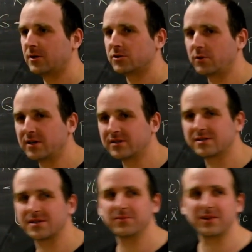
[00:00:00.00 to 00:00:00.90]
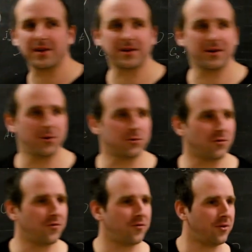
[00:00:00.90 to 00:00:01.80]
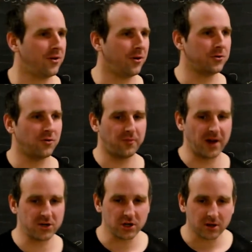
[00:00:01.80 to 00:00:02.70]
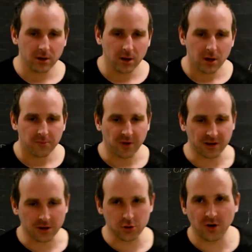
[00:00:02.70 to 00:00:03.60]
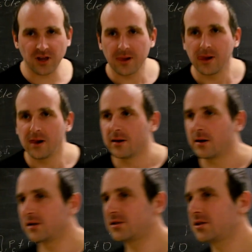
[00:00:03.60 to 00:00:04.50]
So this seemed like a lot of magic, but actually it's